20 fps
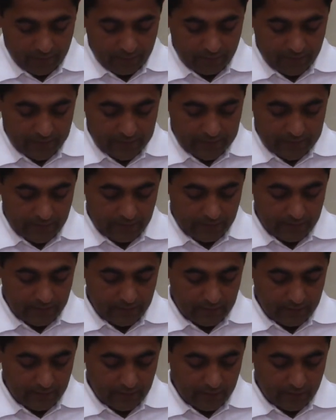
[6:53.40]
we
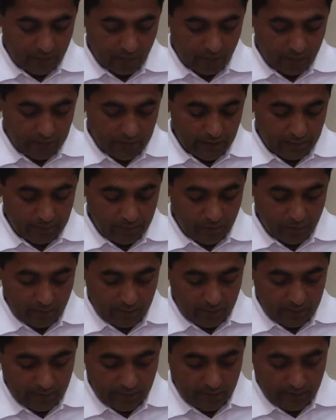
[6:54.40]
talked
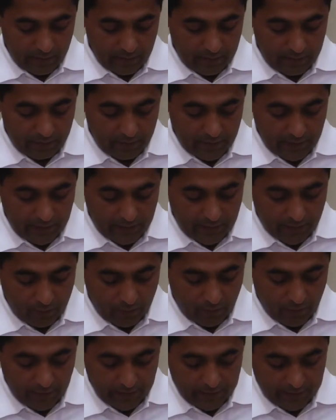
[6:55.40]
about 20
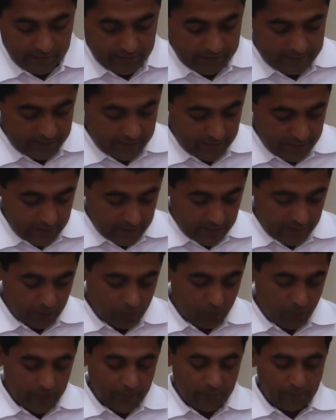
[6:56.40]
qualities
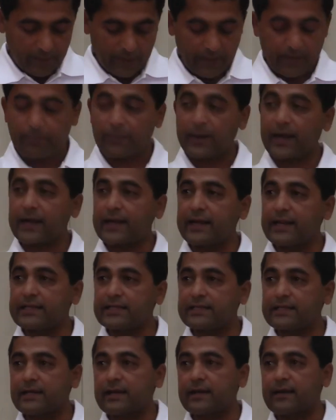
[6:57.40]
required by a
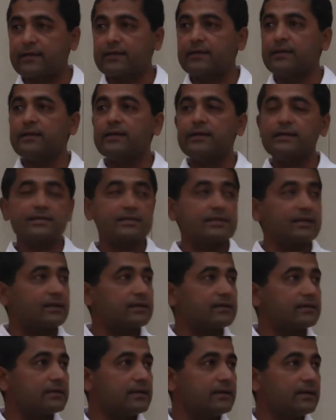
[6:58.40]
practitioner. It's
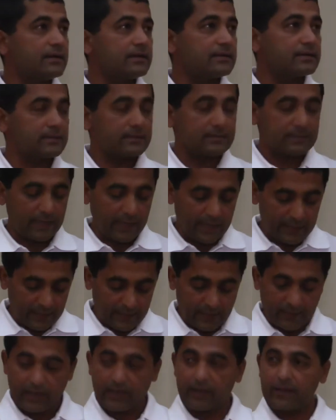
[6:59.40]
a
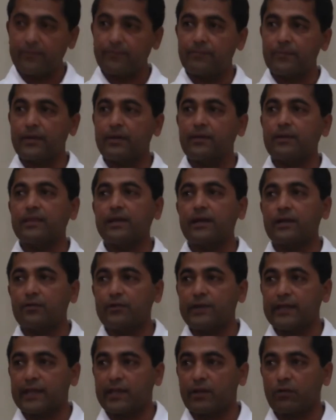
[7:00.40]
sadhaka. The
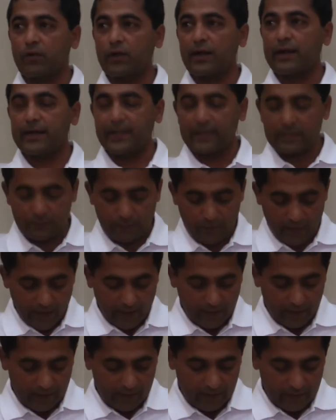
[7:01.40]
20 qualities we
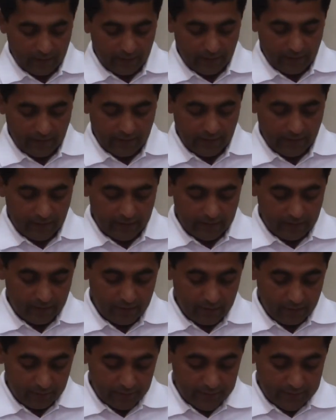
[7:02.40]
had to
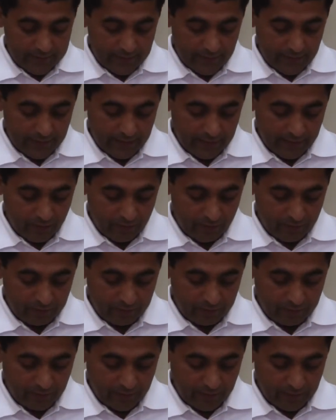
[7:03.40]
inculcate. We started
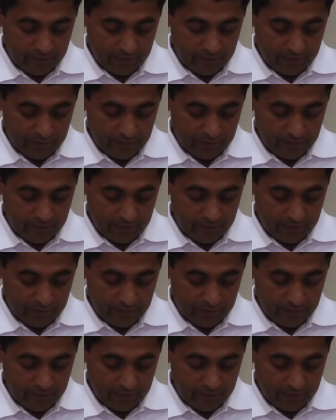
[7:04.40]
off